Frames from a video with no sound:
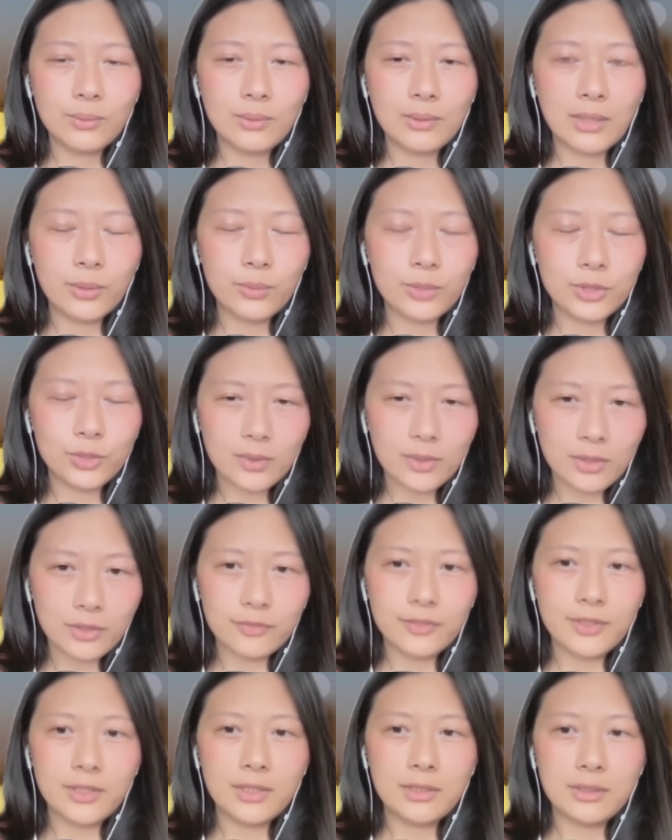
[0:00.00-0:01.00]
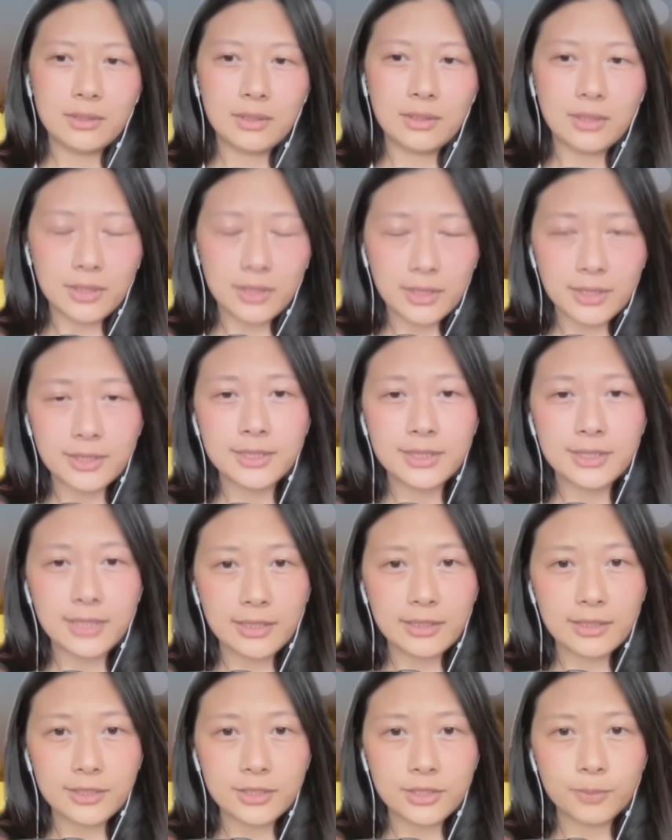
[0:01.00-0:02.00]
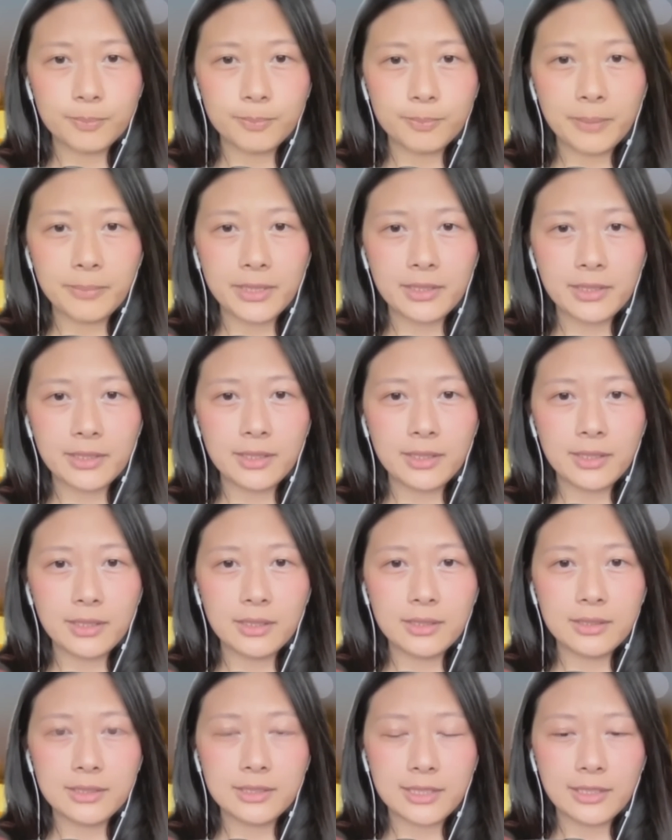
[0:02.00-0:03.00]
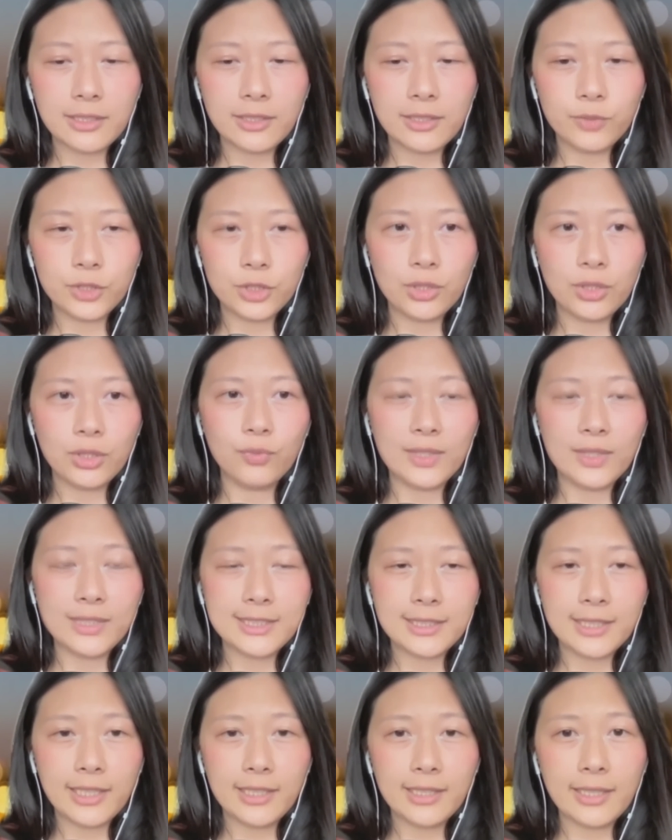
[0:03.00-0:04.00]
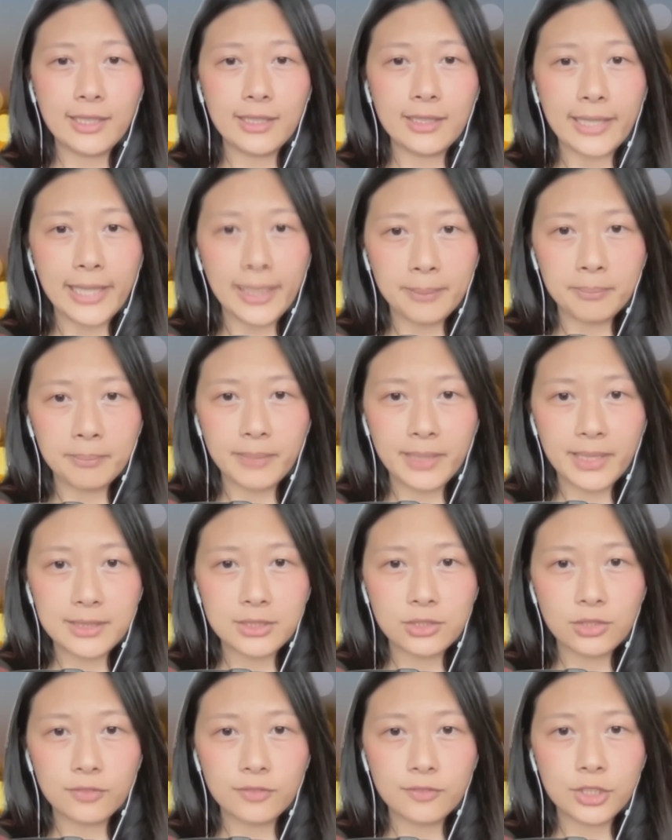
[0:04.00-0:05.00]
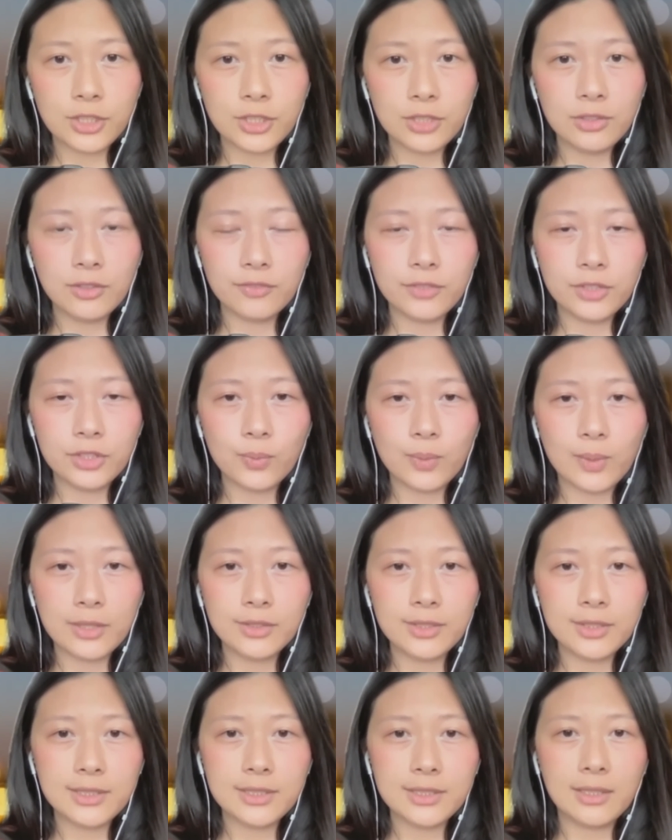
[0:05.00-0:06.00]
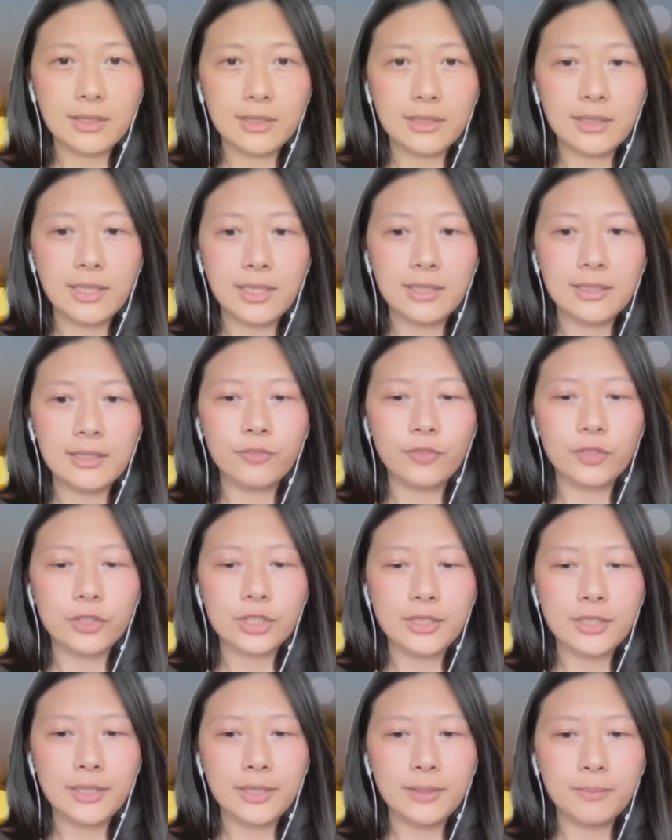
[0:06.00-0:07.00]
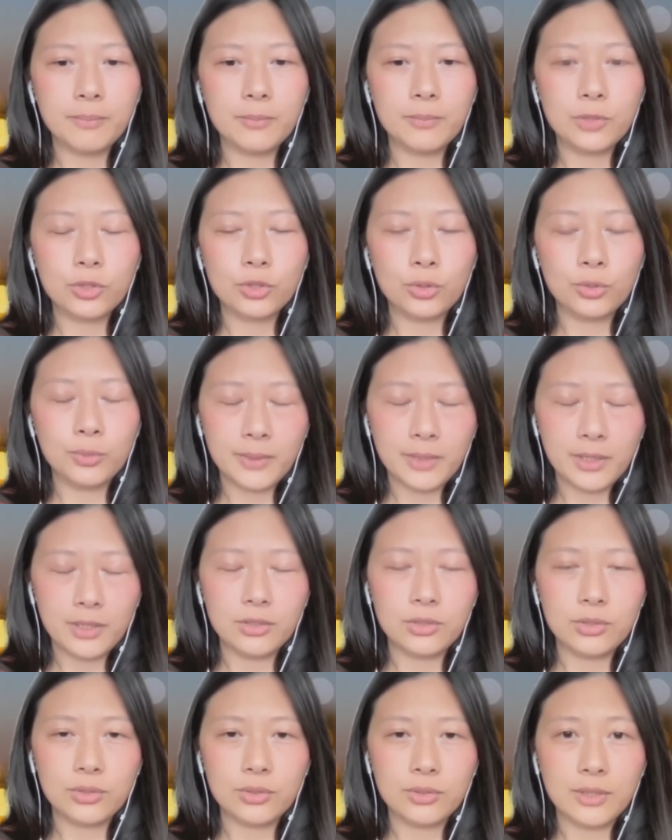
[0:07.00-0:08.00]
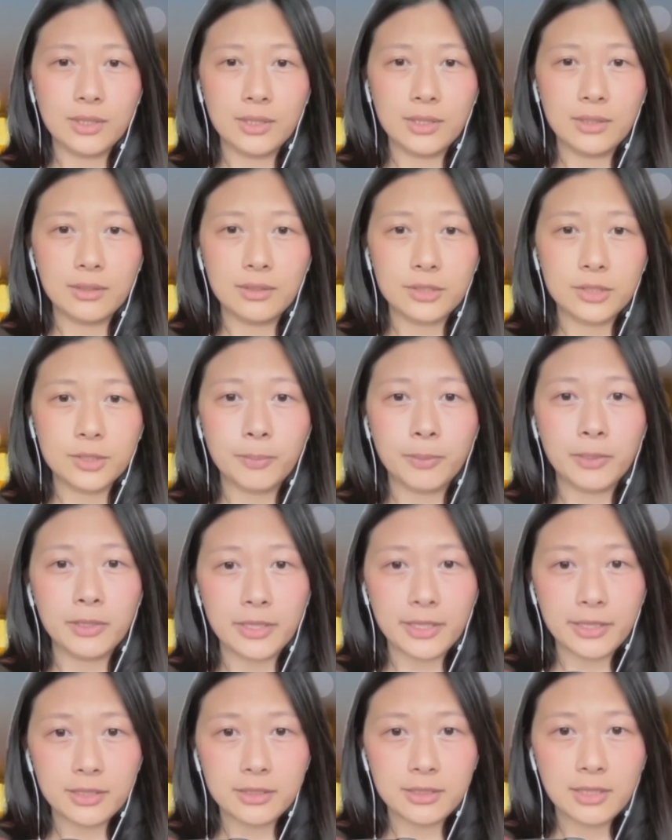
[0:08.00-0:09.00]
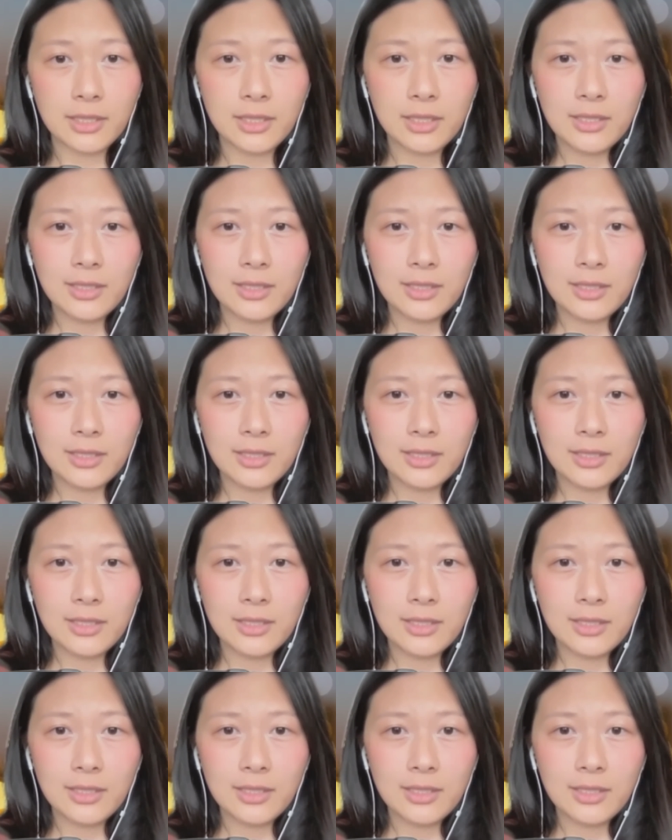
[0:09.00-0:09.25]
I was one of the earliest scientists to publicly say that we should investigate a lab-based origin of this virus. And that unfortunately threw me into the spotlight.